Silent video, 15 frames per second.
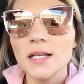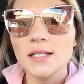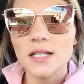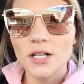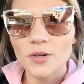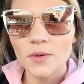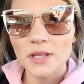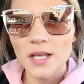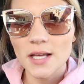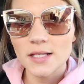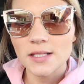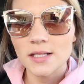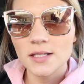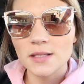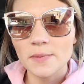dinner with
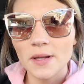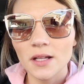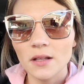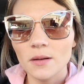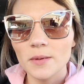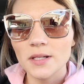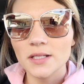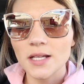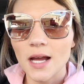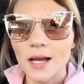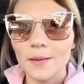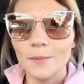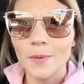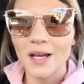us and spend a little bit of time,